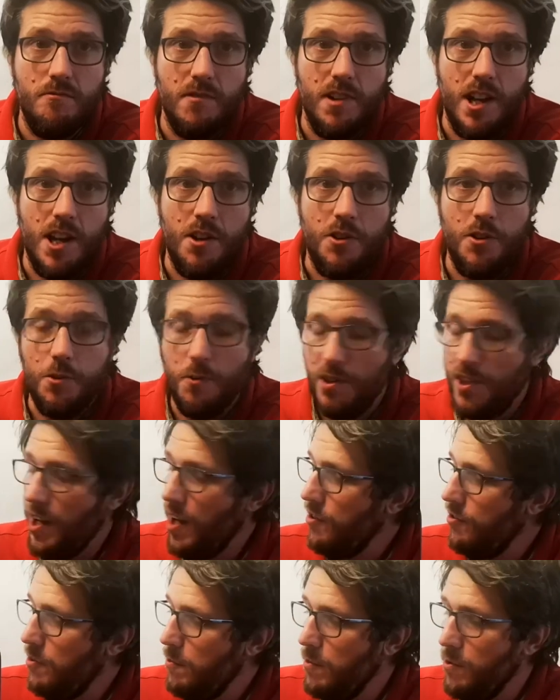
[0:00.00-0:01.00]
into a
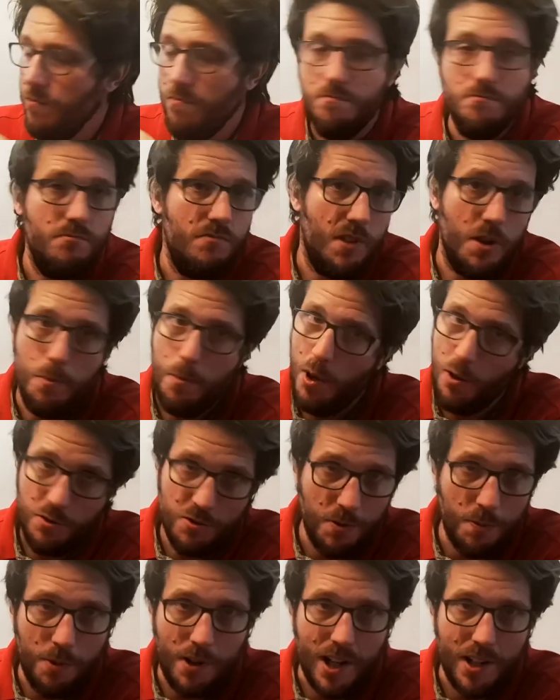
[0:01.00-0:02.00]
decimal and
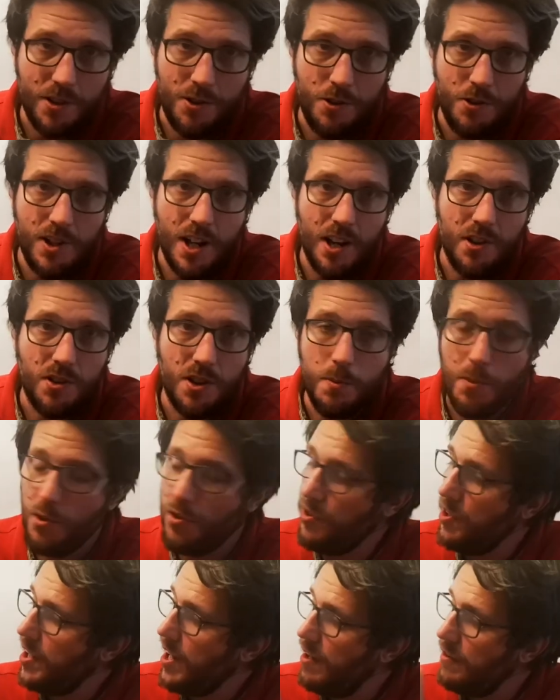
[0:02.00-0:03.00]
multiply two
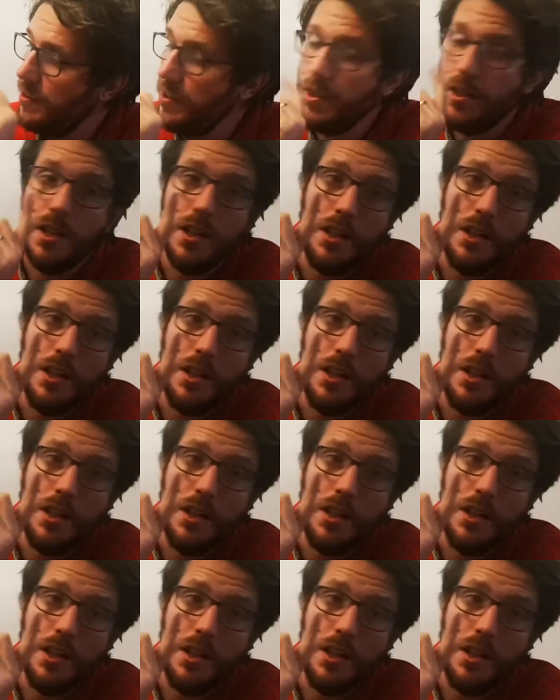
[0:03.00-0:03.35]
decimals together,